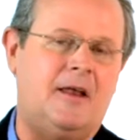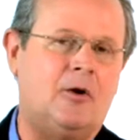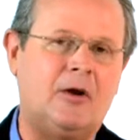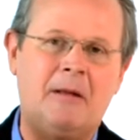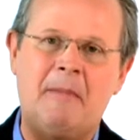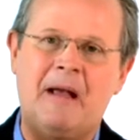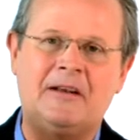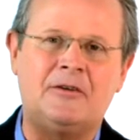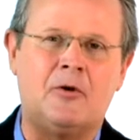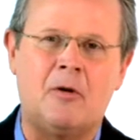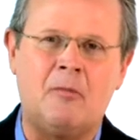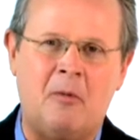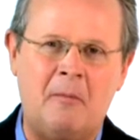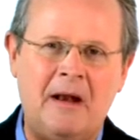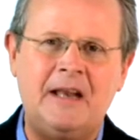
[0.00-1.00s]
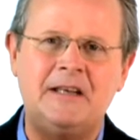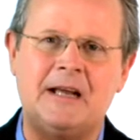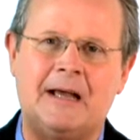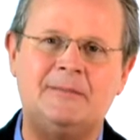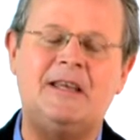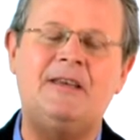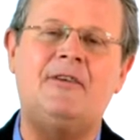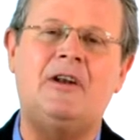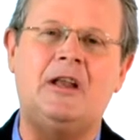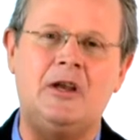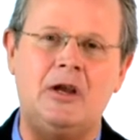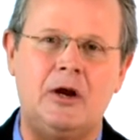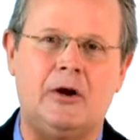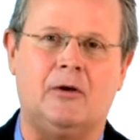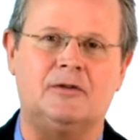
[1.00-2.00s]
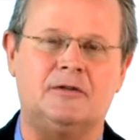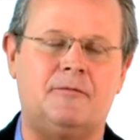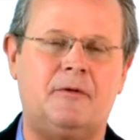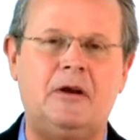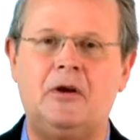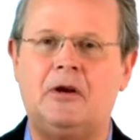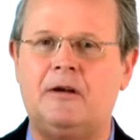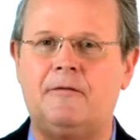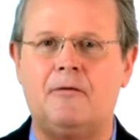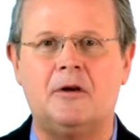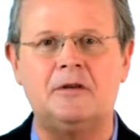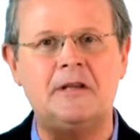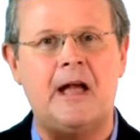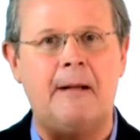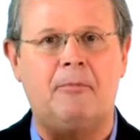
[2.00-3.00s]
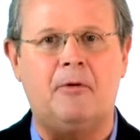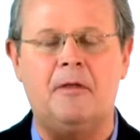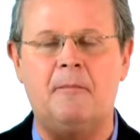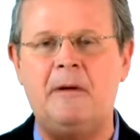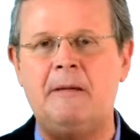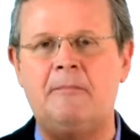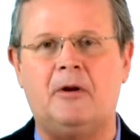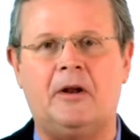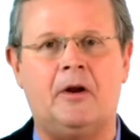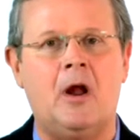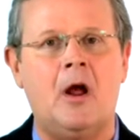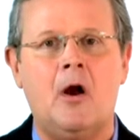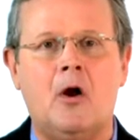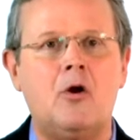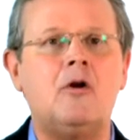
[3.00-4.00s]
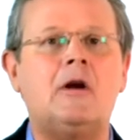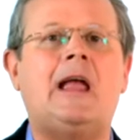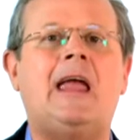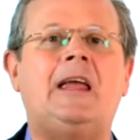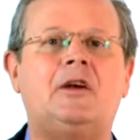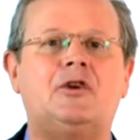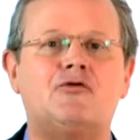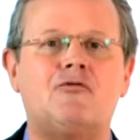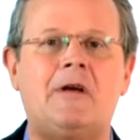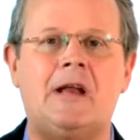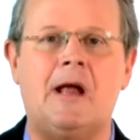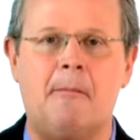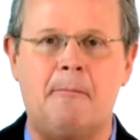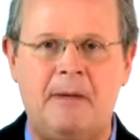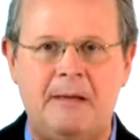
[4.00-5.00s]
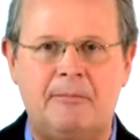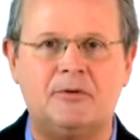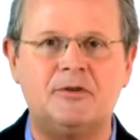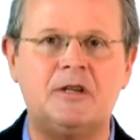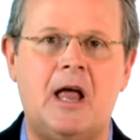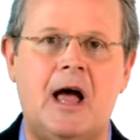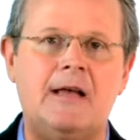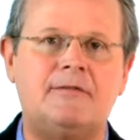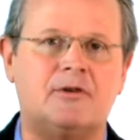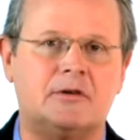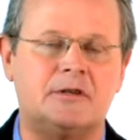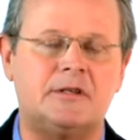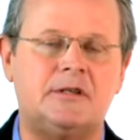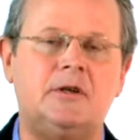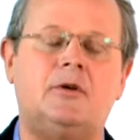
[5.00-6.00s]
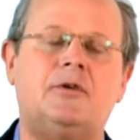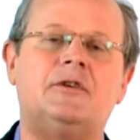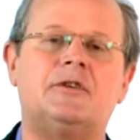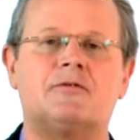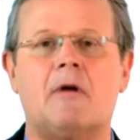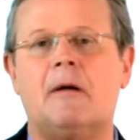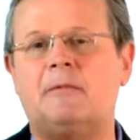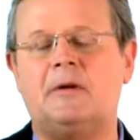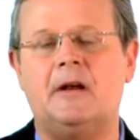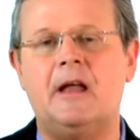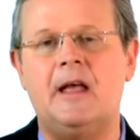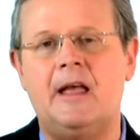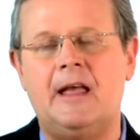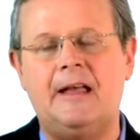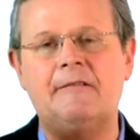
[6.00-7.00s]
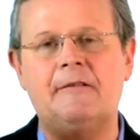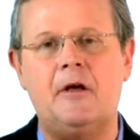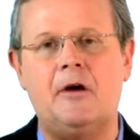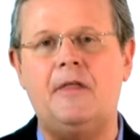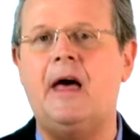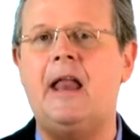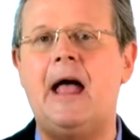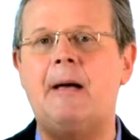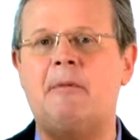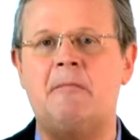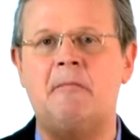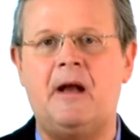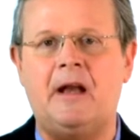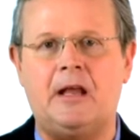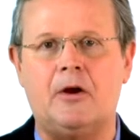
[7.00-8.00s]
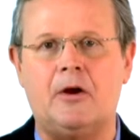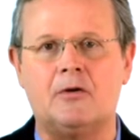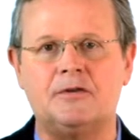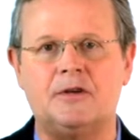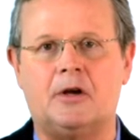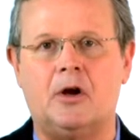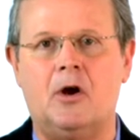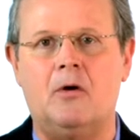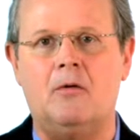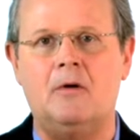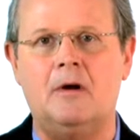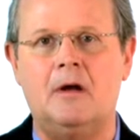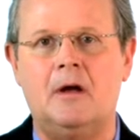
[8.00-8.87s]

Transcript: they don't get back to normal many times, even in years. If we look at, for example, the people in Hurricane Katrina, people's lives are still disrupted, even though that happened many years ago.